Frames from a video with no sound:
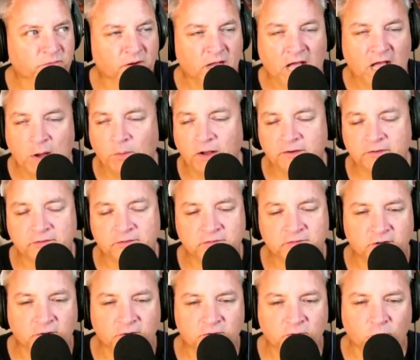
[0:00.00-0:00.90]
watched the
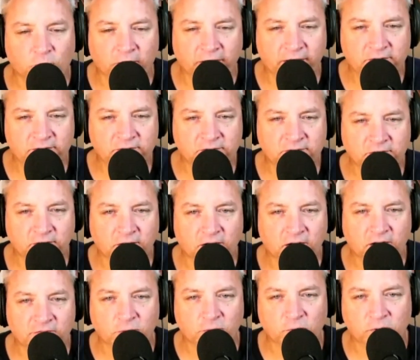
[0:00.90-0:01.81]
show twice because I got
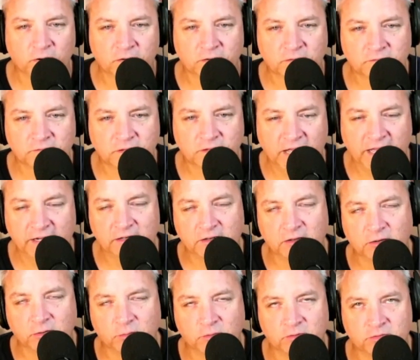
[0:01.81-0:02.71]
off of work. I had to
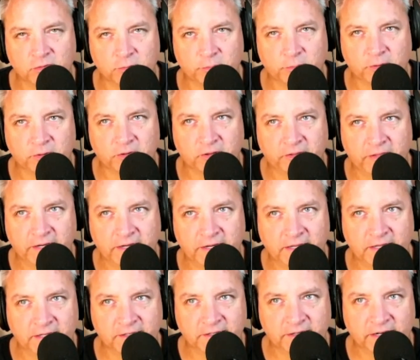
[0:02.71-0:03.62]
go to work super early that
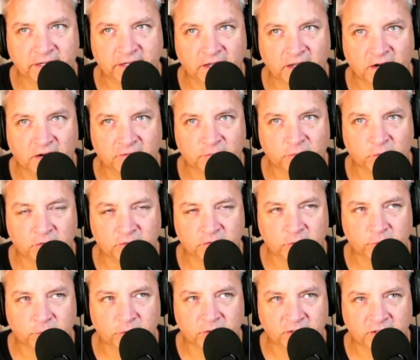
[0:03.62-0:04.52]
day, and then I got off work
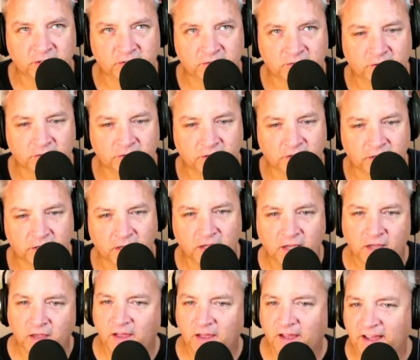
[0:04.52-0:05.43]
super early. So I was like,
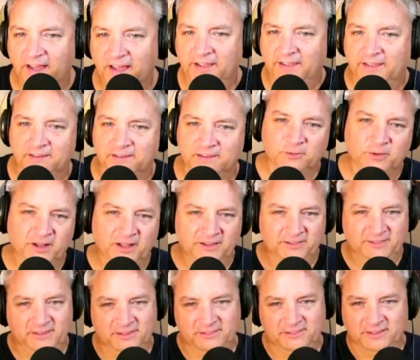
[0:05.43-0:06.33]
I get to
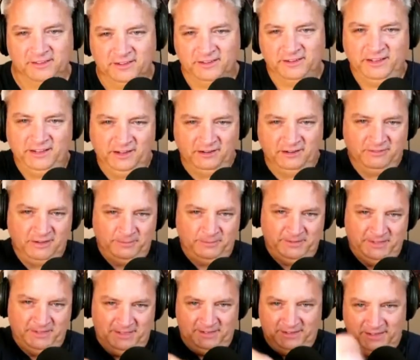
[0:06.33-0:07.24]
watch this
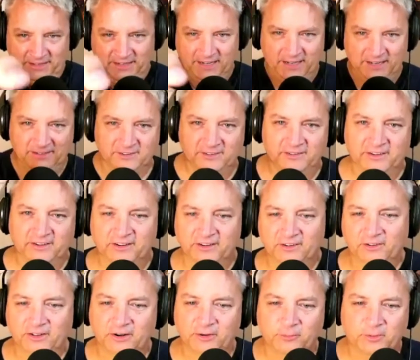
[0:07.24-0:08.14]
uninterrupted. And I turned it
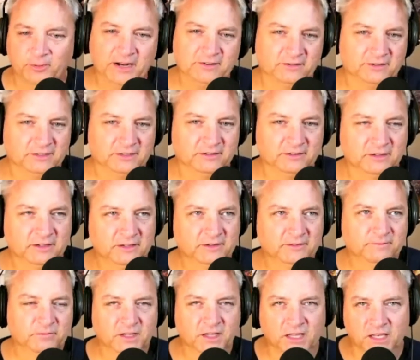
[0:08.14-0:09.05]
on and watched it.
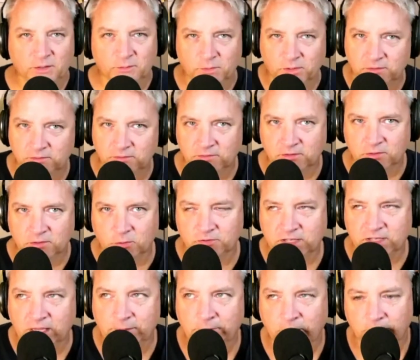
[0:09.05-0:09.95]
And then when
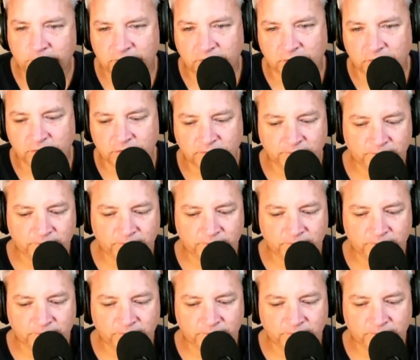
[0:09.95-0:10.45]
Dolores came home, she goes,